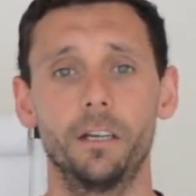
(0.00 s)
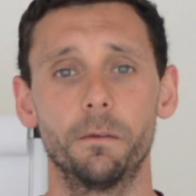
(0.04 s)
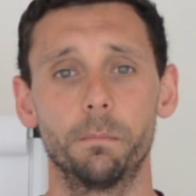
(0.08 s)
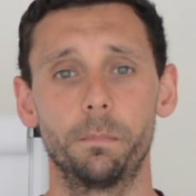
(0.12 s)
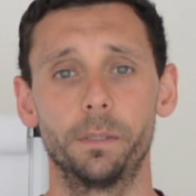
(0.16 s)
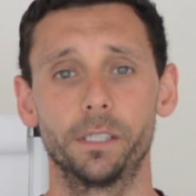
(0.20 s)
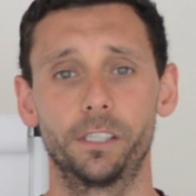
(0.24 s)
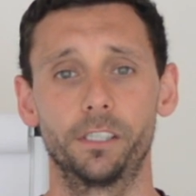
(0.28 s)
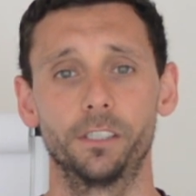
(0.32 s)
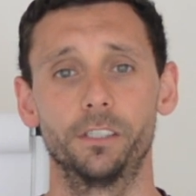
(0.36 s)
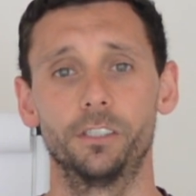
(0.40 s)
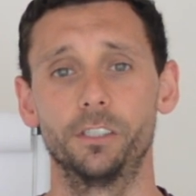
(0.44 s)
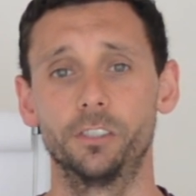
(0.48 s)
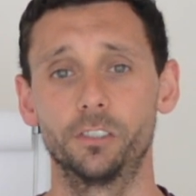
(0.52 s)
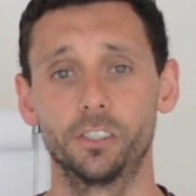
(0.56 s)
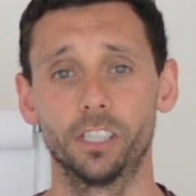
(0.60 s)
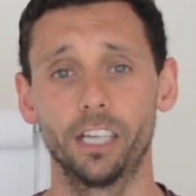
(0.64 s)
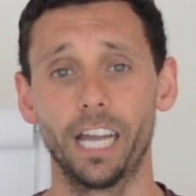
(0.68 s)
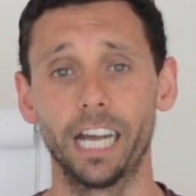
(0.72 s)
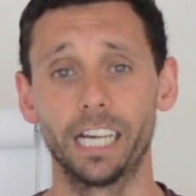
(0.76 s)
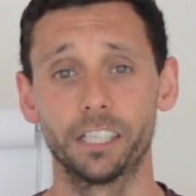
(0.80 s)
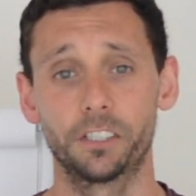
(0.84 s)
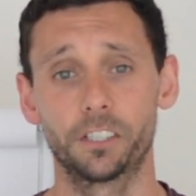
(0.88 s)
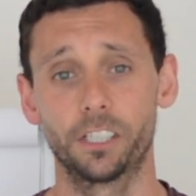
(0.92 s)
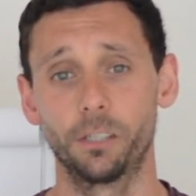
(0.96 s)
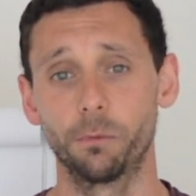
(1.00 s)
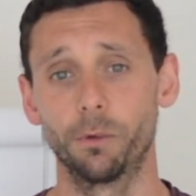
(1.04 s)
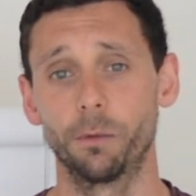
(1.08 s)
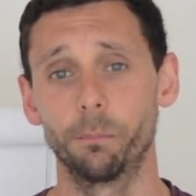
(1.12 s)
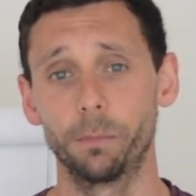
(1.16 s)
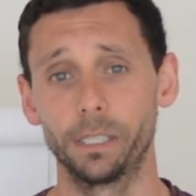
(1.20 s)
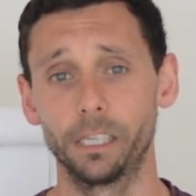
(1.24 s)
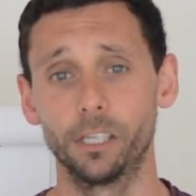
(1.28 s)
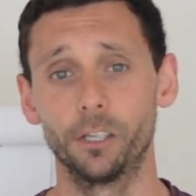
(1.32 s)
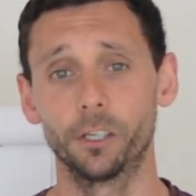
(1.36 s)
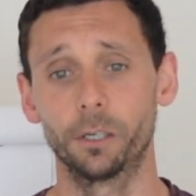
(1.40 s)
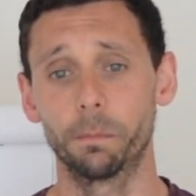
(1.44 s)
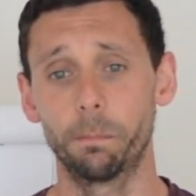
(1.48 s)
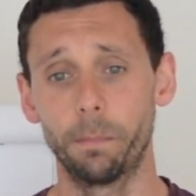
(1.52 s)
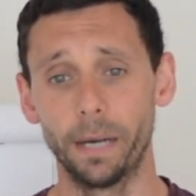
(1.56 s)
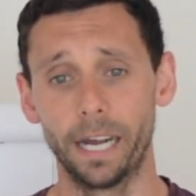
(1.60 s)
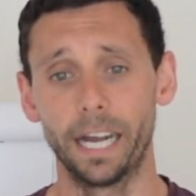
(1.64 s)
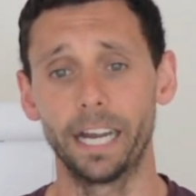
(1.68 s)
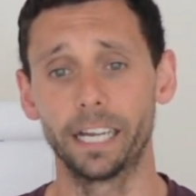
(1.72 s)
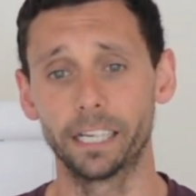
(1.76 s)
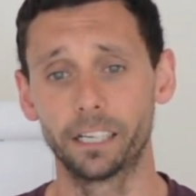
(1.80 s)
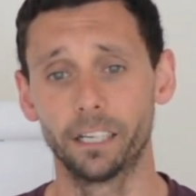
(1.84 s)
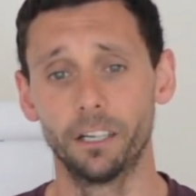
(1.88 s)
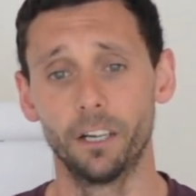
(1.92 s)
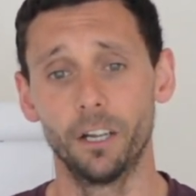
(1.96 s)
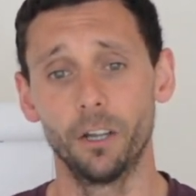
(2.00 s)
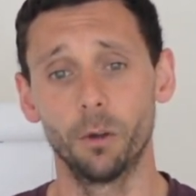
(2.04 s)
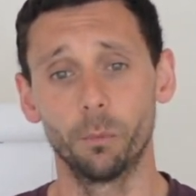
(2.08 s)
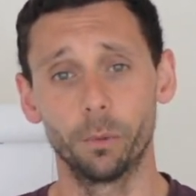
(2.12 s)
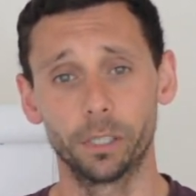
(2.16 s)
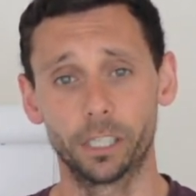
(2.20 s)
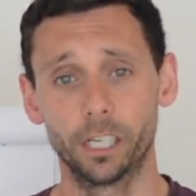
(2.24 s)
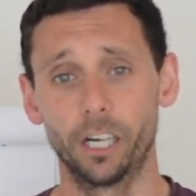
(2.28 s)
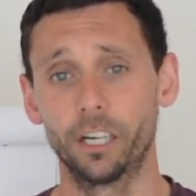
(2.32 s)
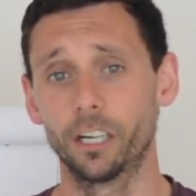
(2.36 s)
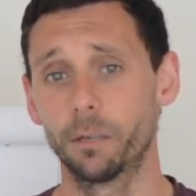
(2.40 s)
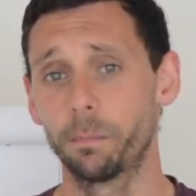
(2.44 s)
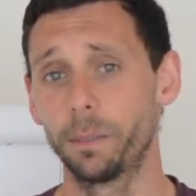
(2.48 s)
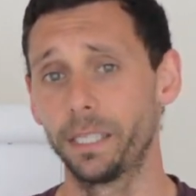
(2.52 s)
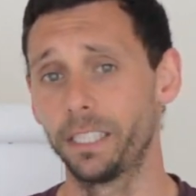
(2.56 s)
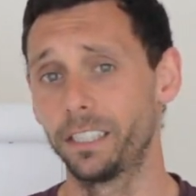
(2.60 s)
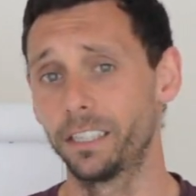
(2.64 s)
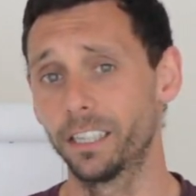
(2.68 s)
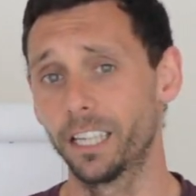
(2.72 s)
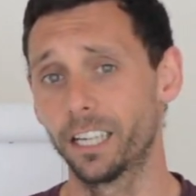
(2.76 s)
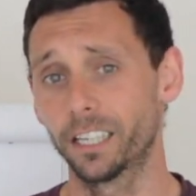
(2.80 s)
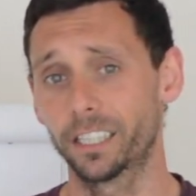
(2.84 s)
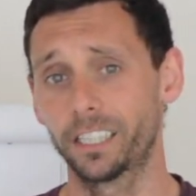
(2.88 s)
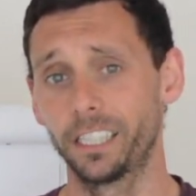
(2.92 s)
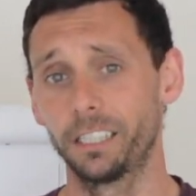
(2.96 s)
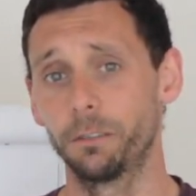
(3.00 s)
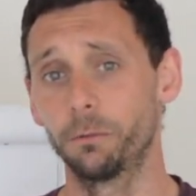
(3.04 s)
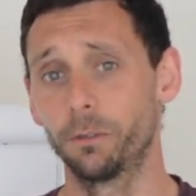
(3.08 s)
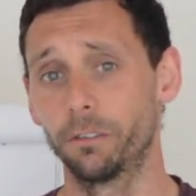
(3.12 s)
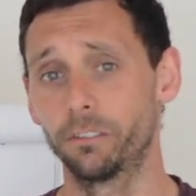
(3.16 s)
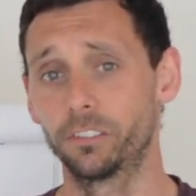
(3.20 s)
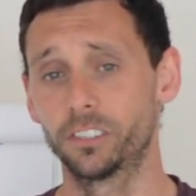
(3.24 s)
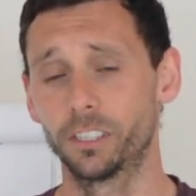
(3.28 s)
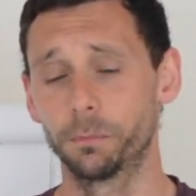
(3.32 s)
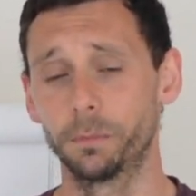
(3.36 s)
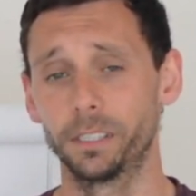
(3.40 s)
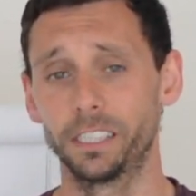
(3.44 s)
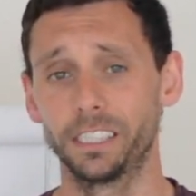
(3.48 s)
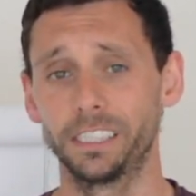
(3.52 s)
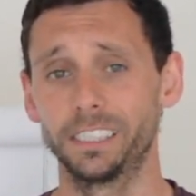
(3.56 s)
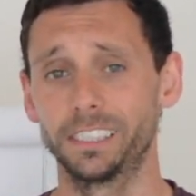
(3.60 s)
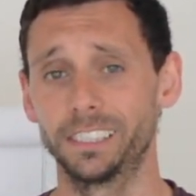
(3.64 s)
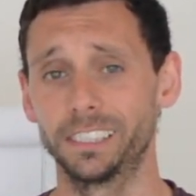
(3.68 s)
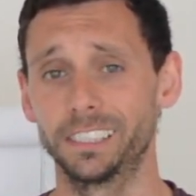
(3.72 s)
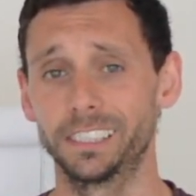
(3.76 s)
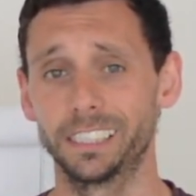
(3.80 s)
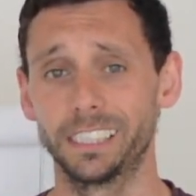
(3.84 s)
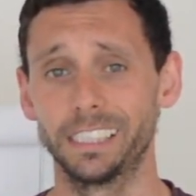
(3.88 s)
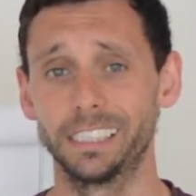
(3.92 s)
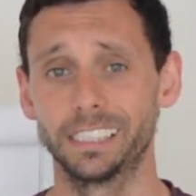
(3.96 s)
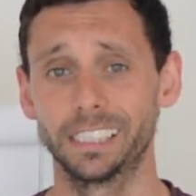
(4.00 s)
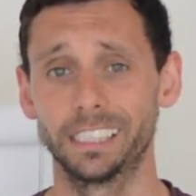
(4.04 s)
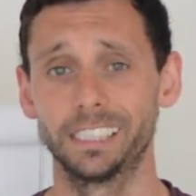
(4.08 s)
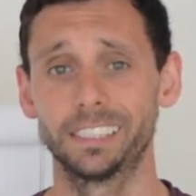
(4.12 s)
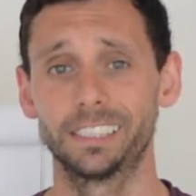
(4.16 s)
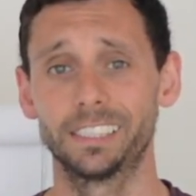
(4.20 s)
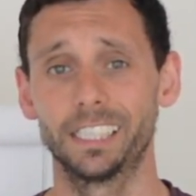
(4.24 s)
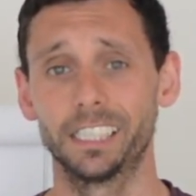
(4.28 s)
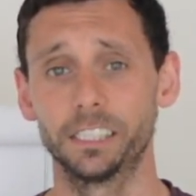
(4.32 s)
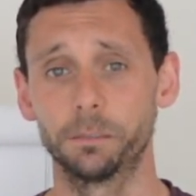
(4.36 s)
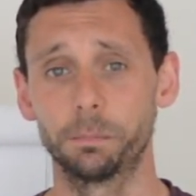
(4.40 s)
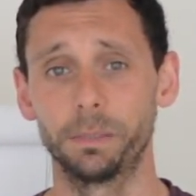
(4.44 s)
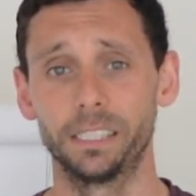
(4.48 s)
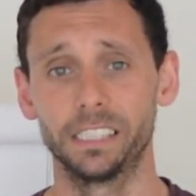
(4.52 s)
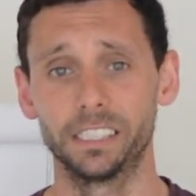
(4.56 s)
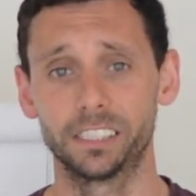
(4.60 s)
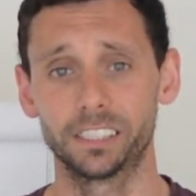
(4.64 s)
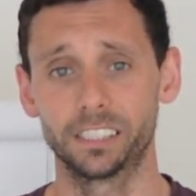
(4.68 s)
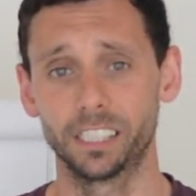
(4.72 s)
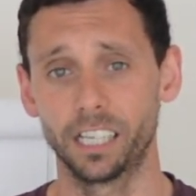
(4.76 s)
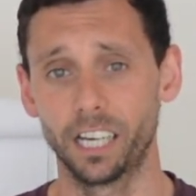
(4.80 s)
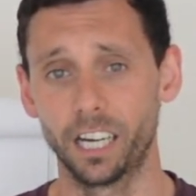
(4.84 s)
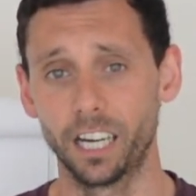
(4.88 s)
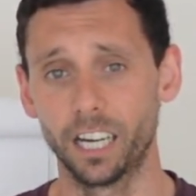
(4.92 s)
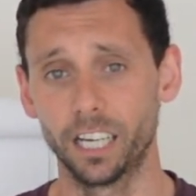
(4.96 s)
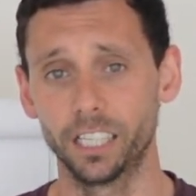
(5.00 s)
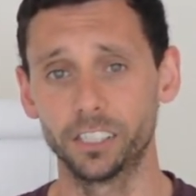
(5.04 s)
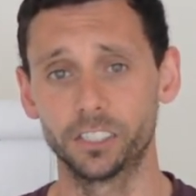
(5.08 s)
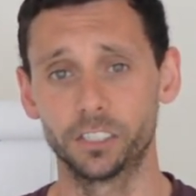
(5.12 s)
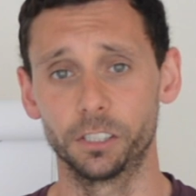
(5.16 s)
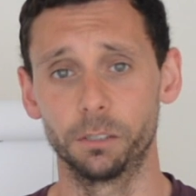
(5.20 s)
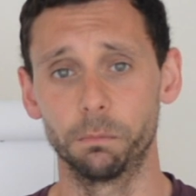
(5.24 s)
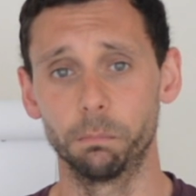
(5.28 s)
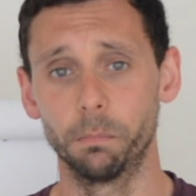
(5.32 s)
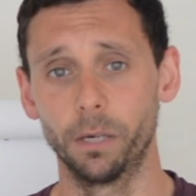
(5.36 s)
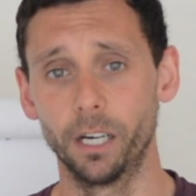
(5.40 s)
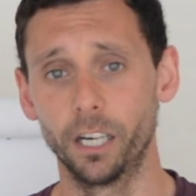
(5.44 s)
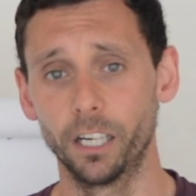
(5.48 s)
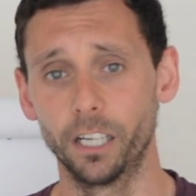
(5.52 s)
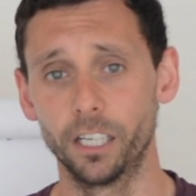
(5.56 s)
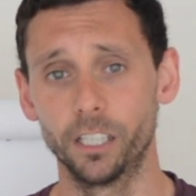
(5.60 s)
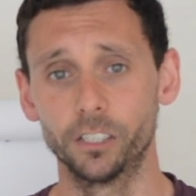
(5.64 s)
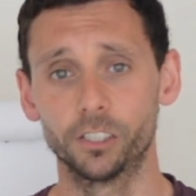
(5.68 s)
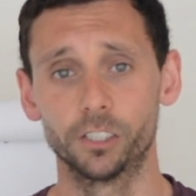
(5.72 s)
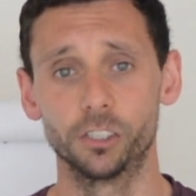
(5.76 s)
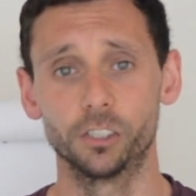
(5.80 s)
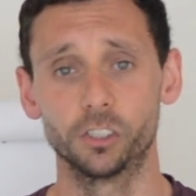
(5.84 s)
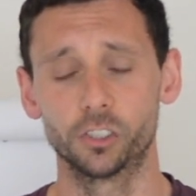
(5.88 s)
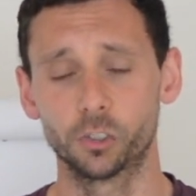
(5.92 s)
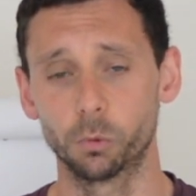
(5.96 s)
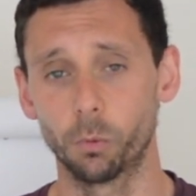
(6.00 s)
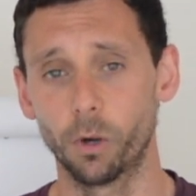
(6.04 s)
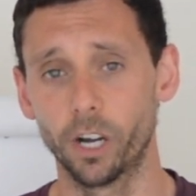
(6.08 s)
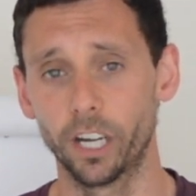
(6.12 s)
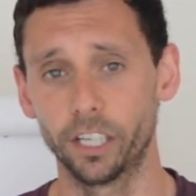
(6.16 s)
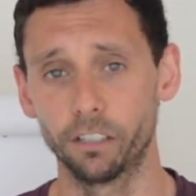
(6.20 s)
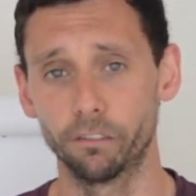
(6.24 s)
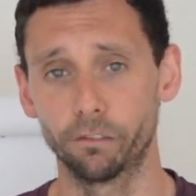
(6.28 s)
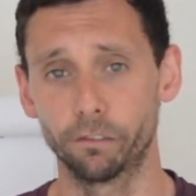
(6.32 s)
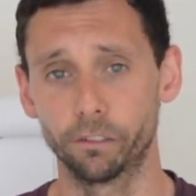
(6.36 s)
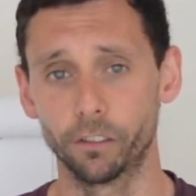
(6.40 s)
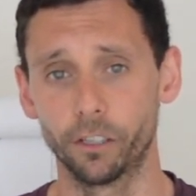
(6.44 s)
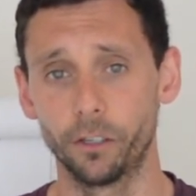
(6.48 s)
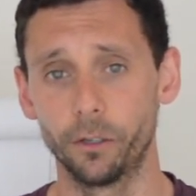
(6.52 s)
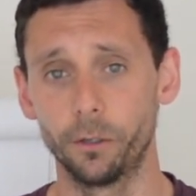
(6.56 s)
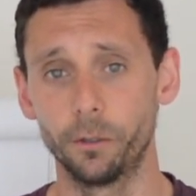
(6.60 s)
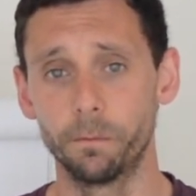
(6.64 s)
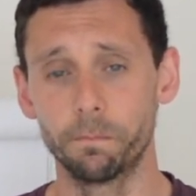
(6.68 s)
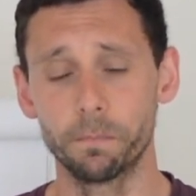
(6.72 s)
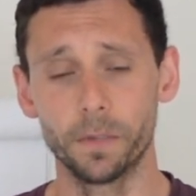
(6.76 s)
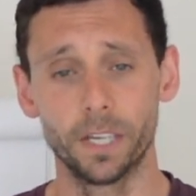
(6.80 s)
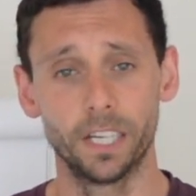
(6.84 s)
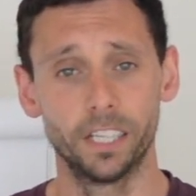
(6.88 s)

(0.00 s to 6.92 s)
Because actually, when we look back, we kind of been lucky with some of these diseases. There's been SARS and MERS and swine flu.